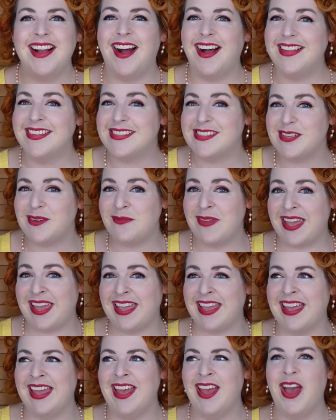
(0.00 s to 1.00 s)

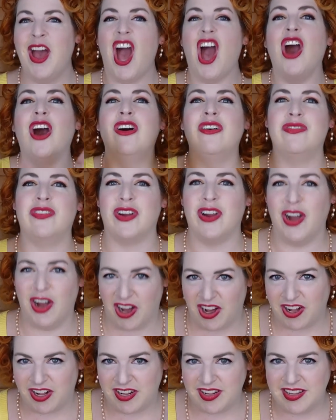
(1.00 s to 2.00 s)
costuming
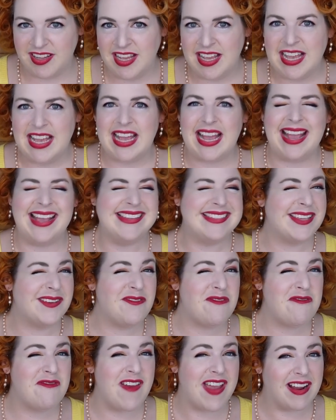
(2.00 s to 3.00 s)
overall is a
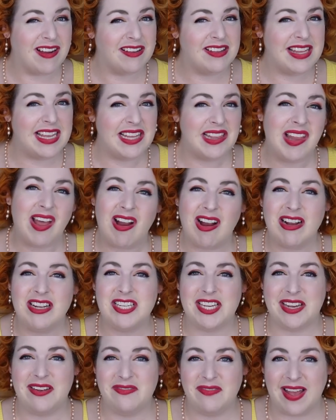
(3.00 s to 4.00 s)
fairly
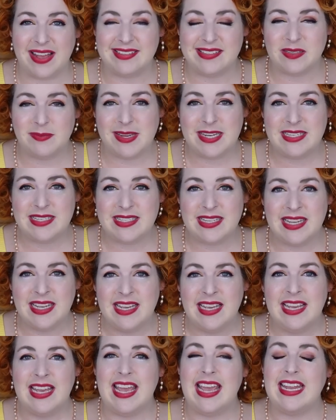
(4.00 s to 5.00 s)
large investment.
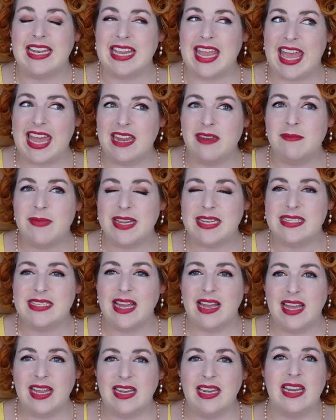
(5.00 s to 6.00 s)
It can be
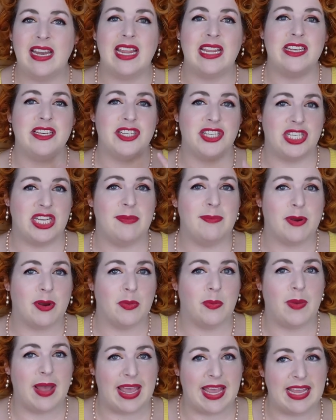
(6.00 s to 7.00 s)
done in cheaper
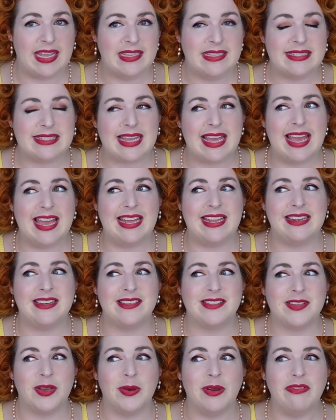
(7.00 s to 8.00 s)
ways.
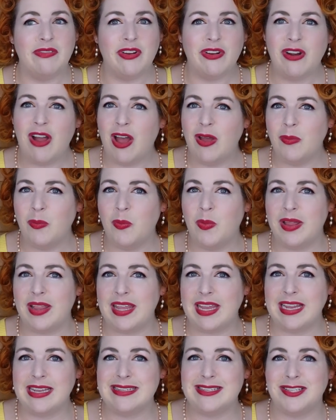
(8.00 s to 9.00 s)
And so if you're not
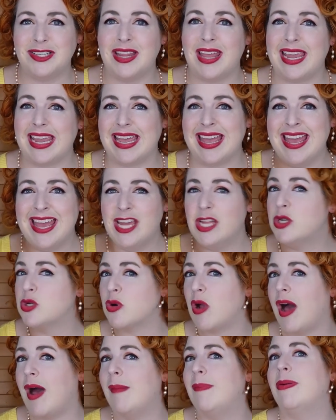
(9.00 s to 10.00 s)
willing to like
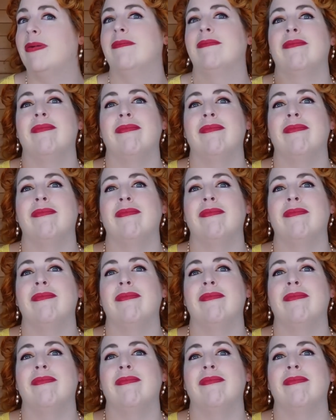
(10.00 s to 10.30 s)
drop